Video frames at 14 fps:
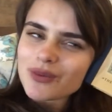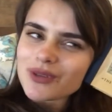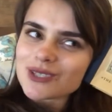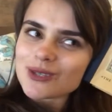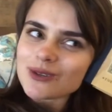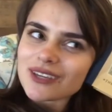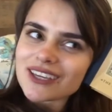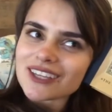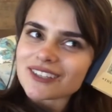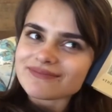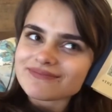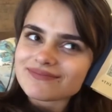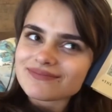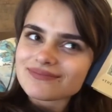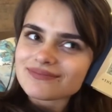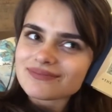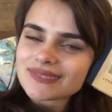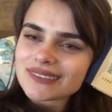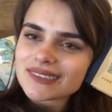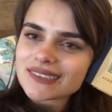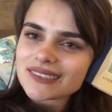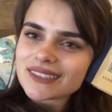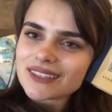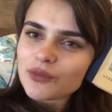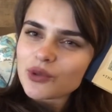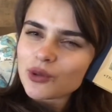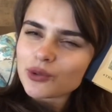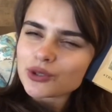be doing. Let
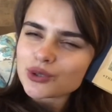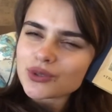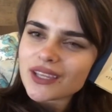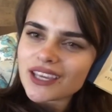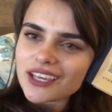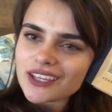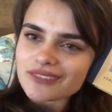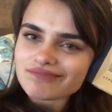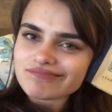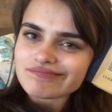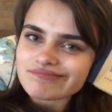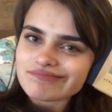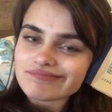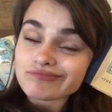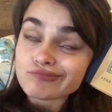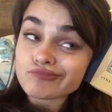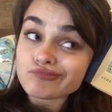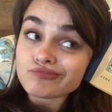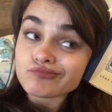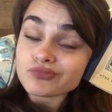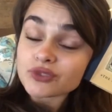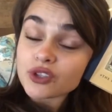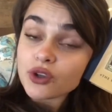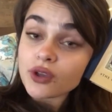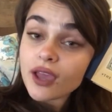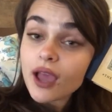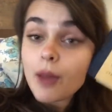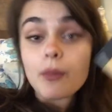me know what you think. Oh
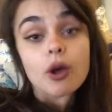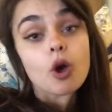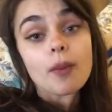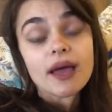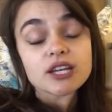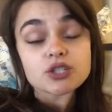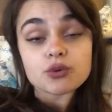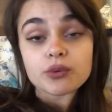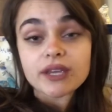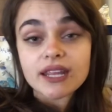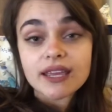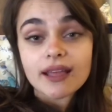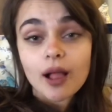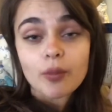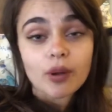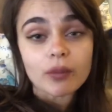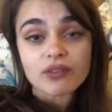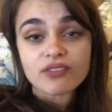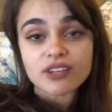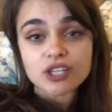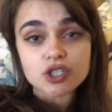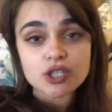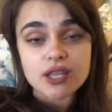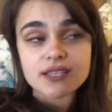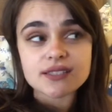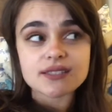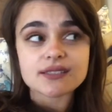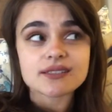yeah, I'm gonna go back to reading. I'll probably finish
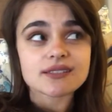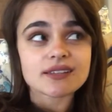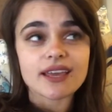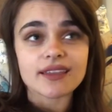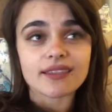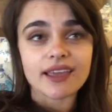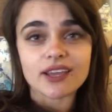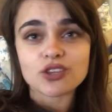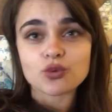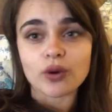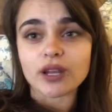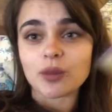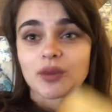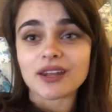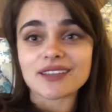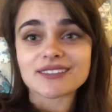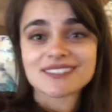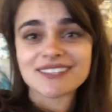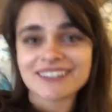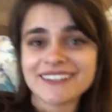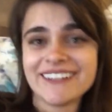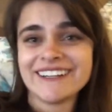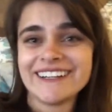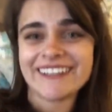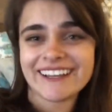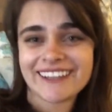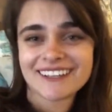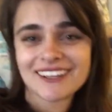this in like 20 minutes.
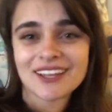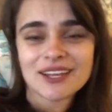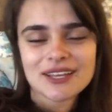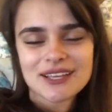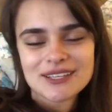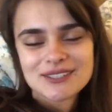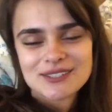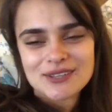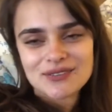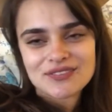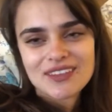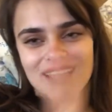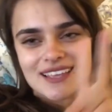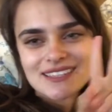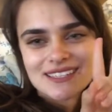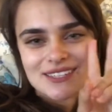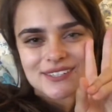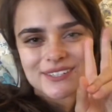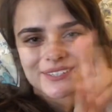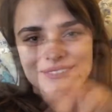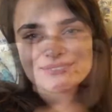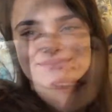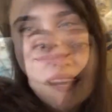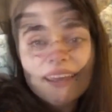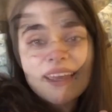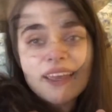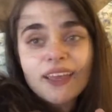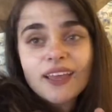So I'll see you soon.
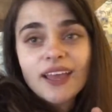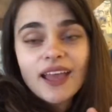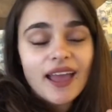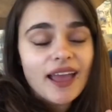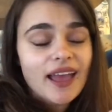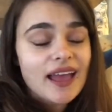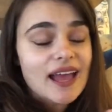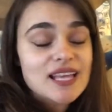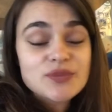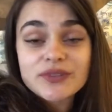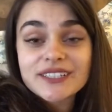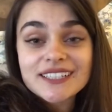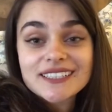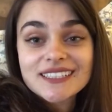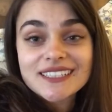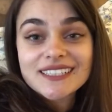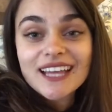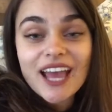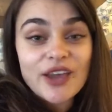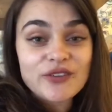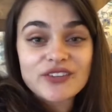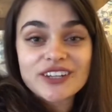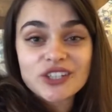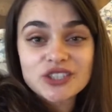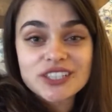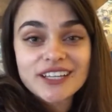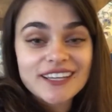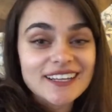As predicted, I
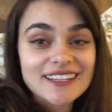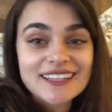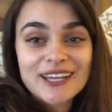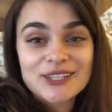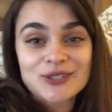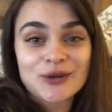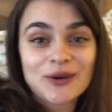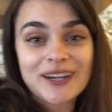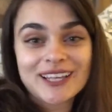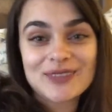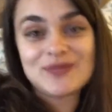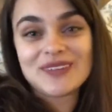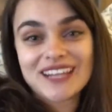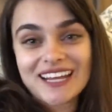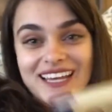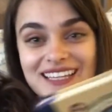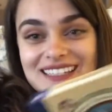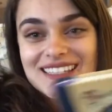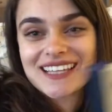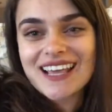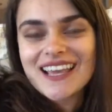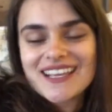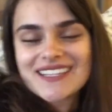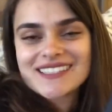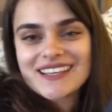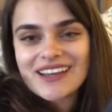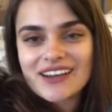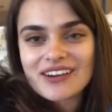finished it in like 20 minutes.
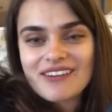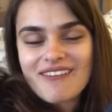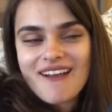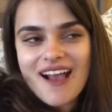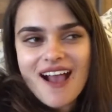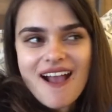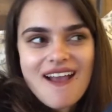So